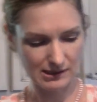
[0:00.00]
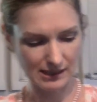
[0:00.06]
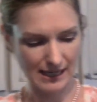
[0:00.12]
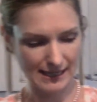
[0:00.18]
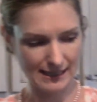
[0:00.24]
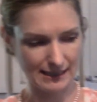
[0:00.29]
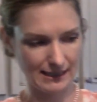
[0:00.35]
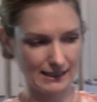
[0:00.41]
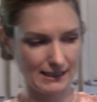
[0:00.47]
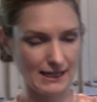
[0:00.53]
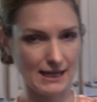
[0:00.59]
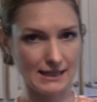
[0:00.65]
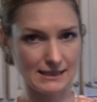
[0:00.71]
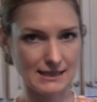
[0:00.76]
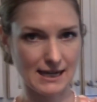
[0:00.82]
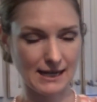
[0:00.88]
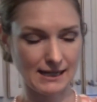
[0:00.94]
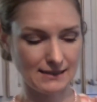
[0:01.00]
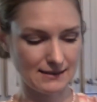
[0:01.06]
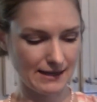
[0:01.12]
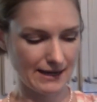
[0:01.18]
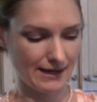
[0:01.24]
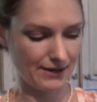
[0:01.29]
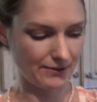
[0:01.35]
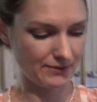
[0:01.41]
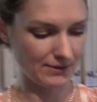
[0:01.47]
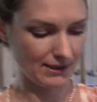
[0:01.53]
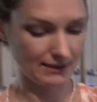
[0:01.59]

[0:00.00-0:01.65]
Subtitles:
lightly, not tightened down, and